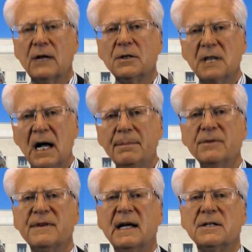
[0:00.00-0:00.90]
And on top
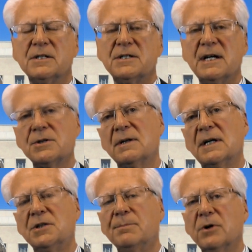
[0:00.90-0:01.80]
of that, just
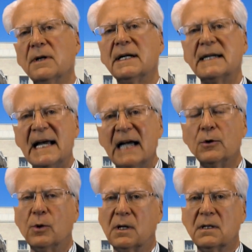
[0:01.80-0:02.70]
yesterday, she put on a
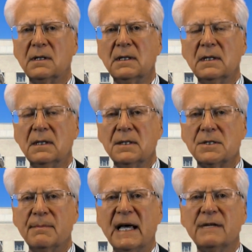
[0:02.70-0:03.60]
gag order
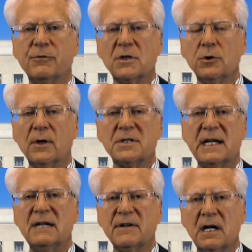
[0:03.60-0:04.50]
so Manafort's lawyers
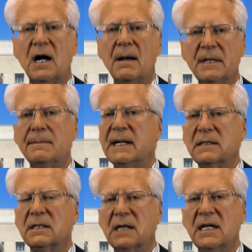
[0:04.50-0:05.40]
can't even comment
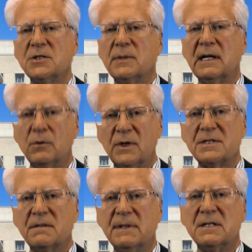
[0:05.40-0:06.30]
about the case without
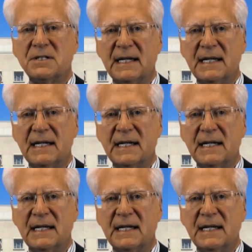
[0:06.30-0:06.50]
risk of being